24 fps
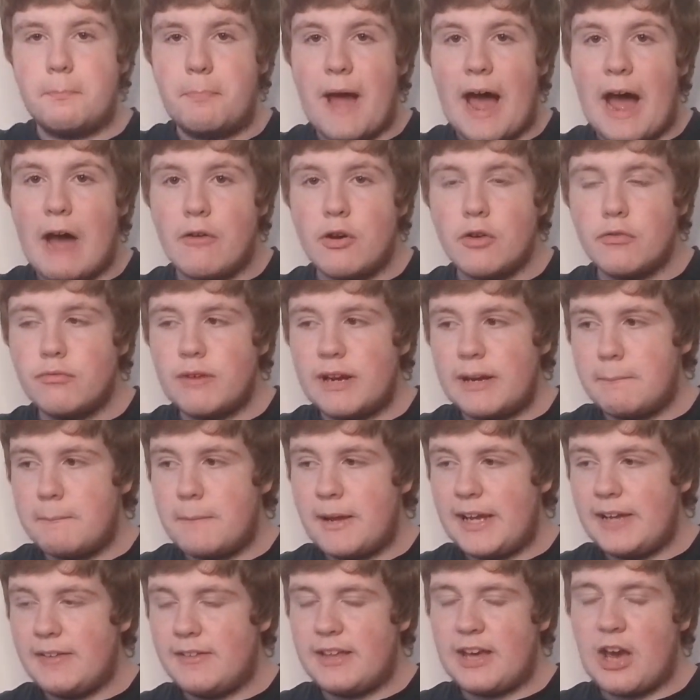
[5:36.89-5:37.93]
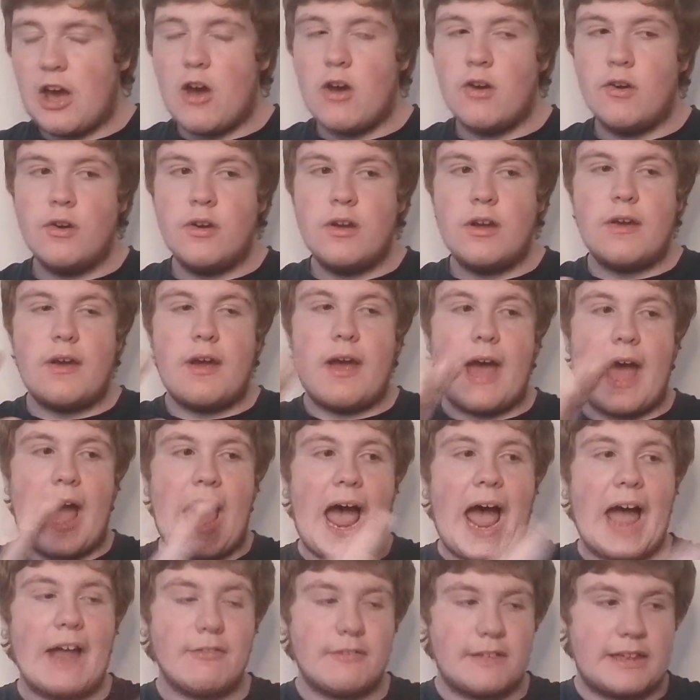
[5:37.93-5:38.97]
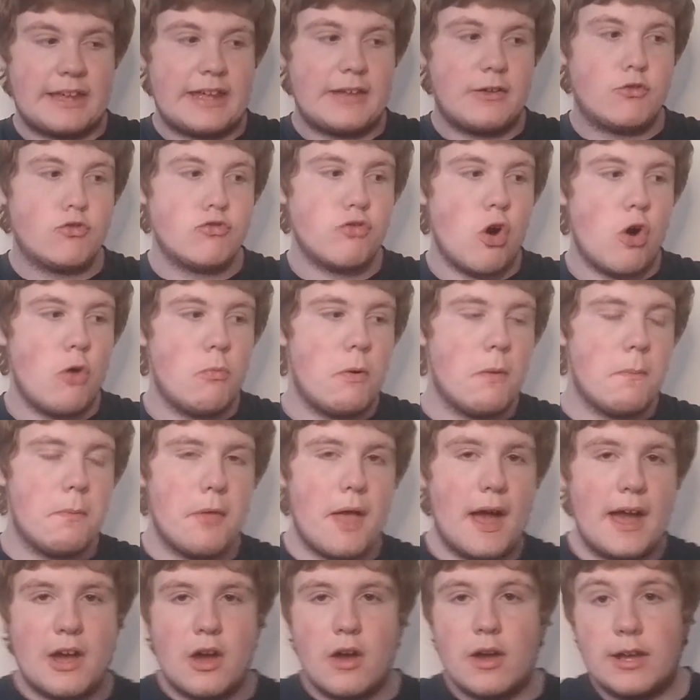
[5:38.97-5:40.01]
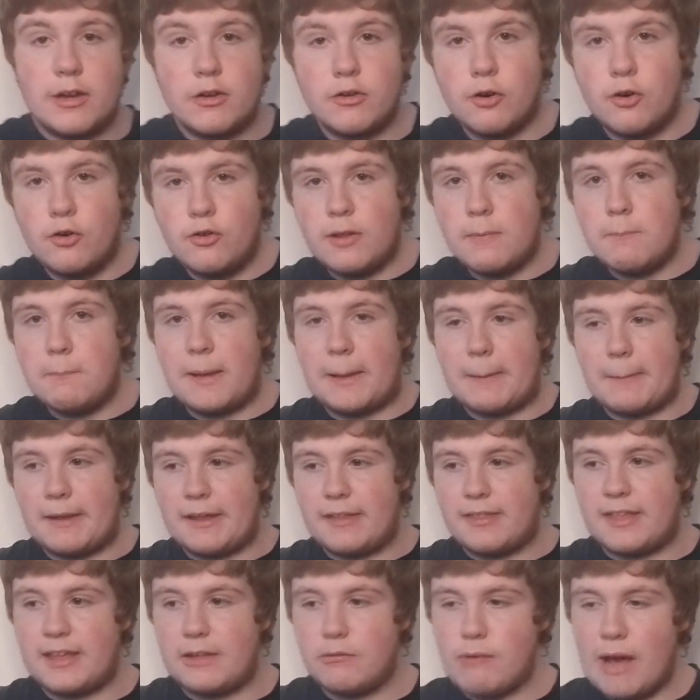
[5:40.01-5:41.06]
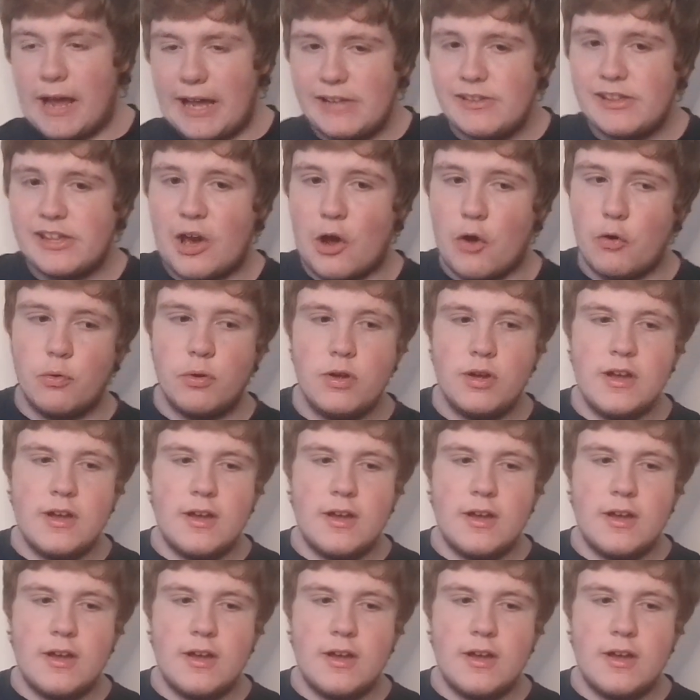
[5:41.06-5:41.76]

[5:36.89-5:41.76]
Bauer Media and Global Player, including BBC Radio.